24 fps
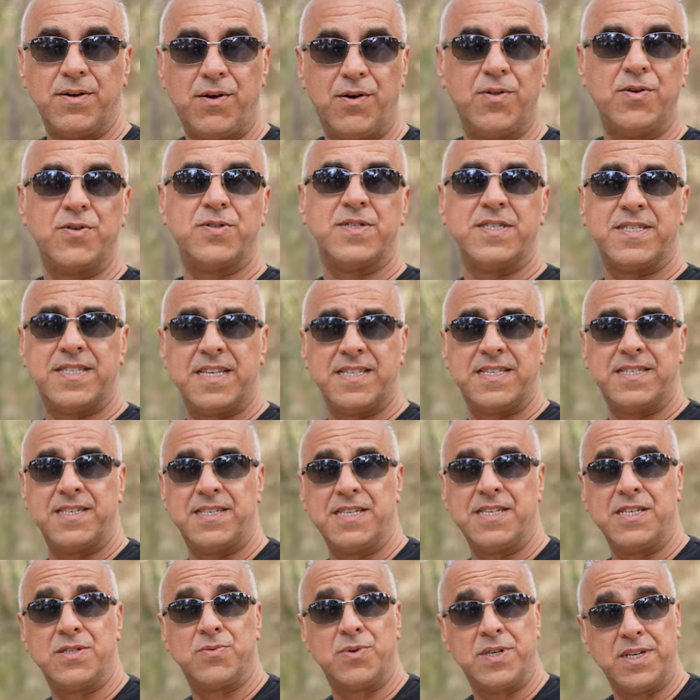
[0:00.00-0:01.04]
all those
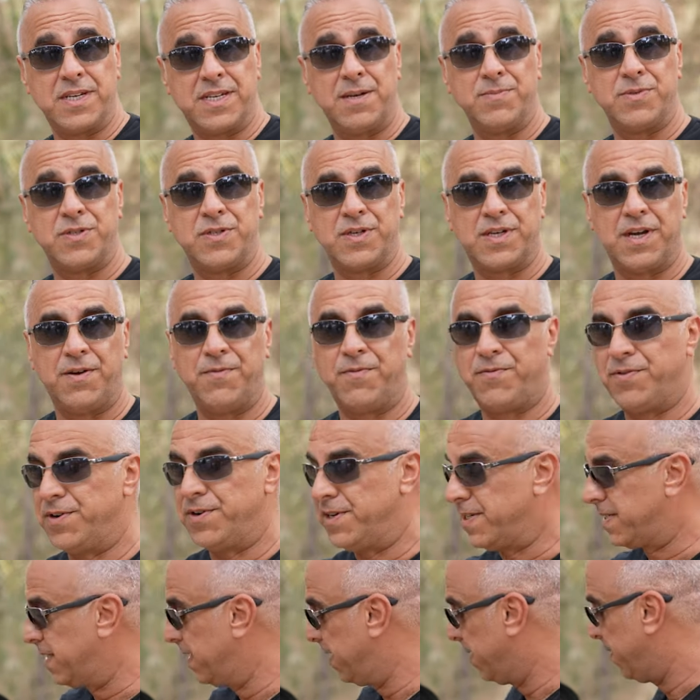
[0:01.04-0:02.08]
necessities when it comes to comfort.
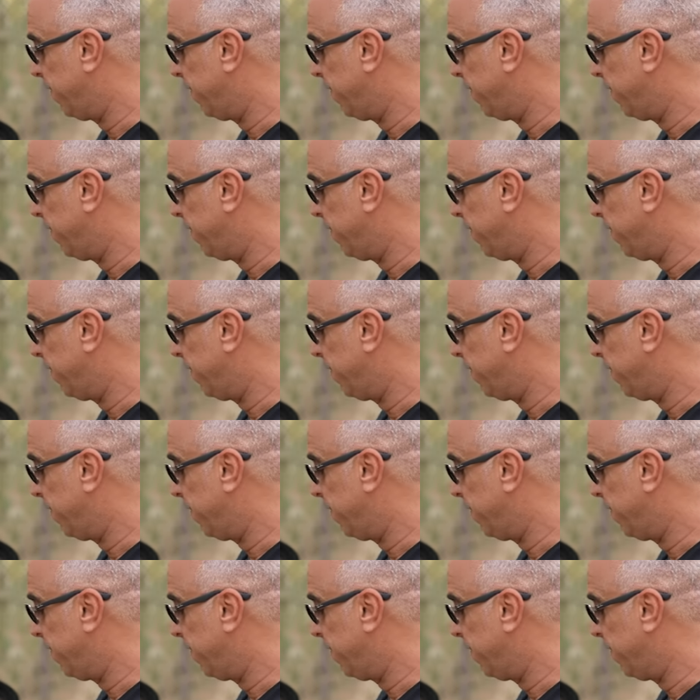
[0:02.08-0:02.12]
